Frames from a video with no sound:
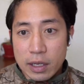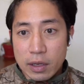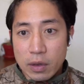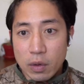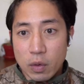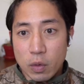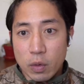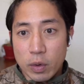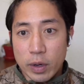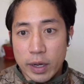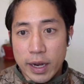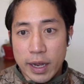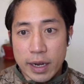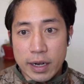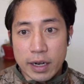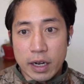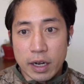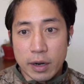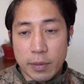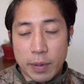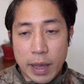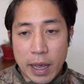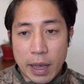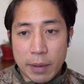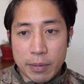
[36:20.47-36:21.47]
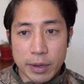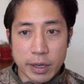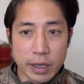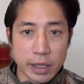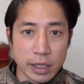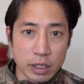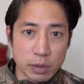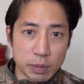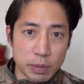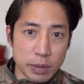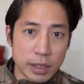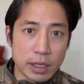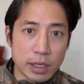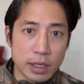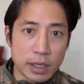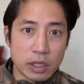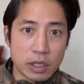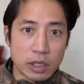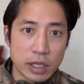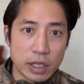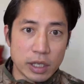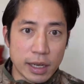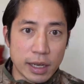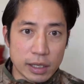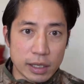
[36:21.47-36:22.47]
what ended up happening is because
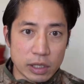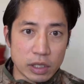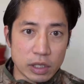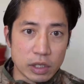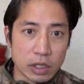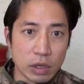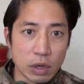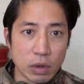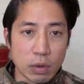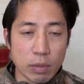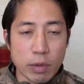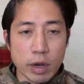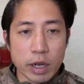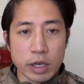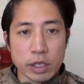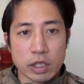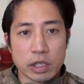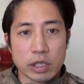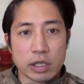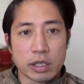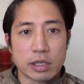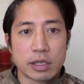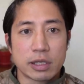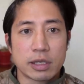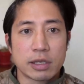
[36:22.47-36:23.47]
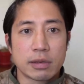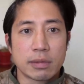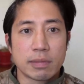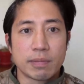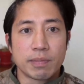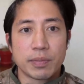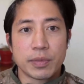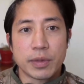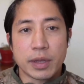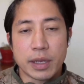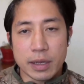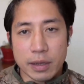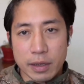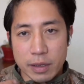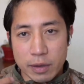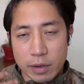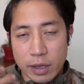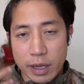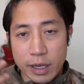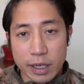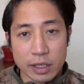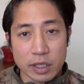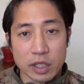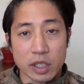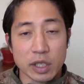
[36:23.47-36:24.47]
she has so much,
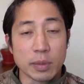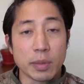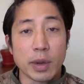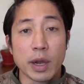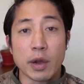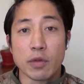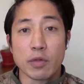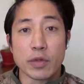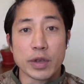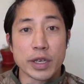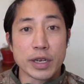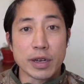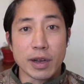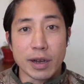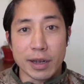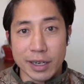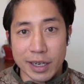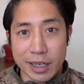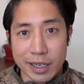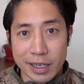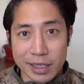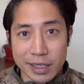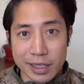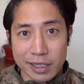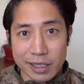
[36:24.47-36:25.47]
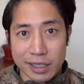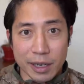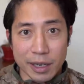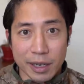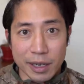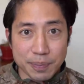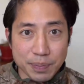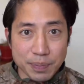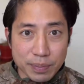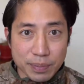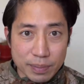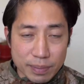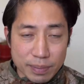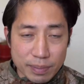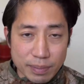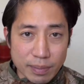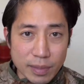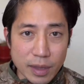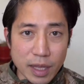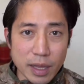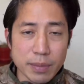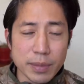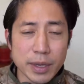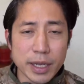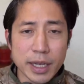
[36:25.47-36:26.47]
actually my read on it is that
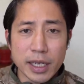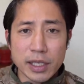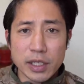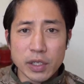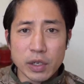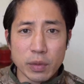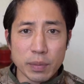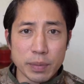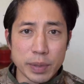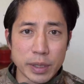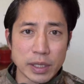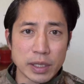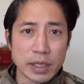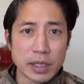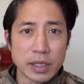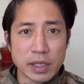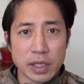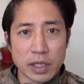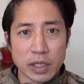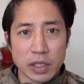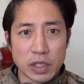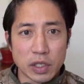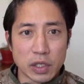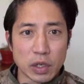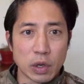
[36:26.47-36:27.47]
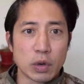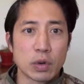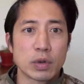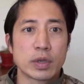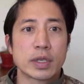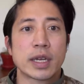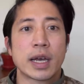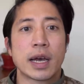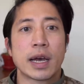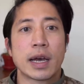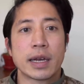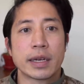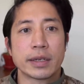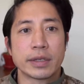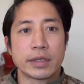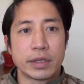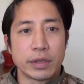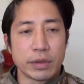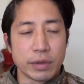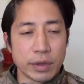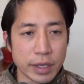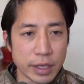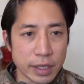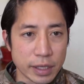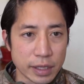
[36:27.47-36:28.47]
because her business is so tied
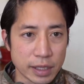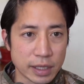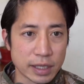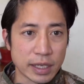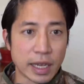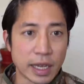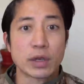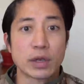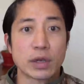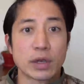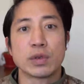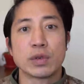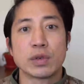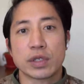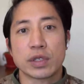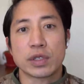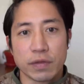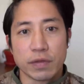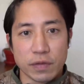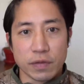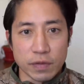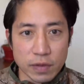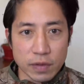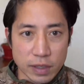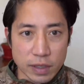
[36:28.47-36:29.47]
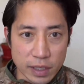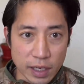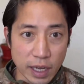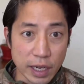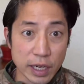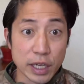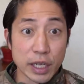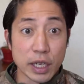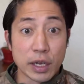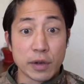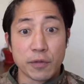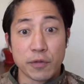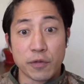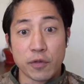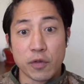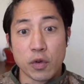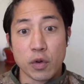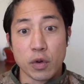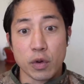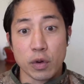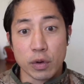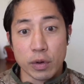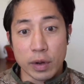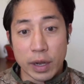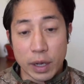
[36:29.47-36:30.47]
to the cycles of signing up
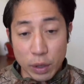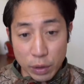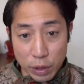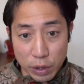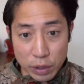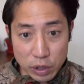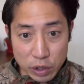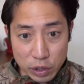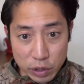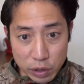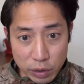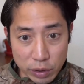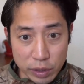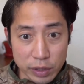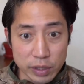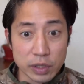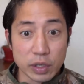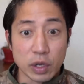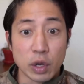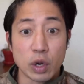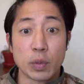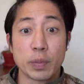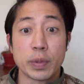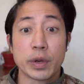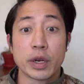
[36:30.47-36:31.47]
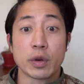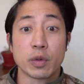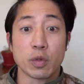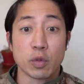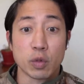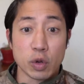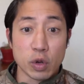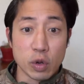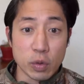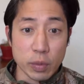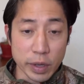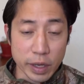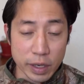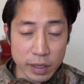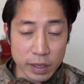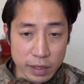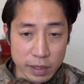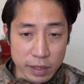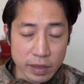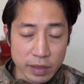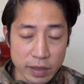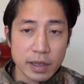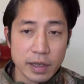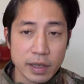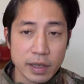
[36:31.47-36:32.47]
for health insurance, open enrollment,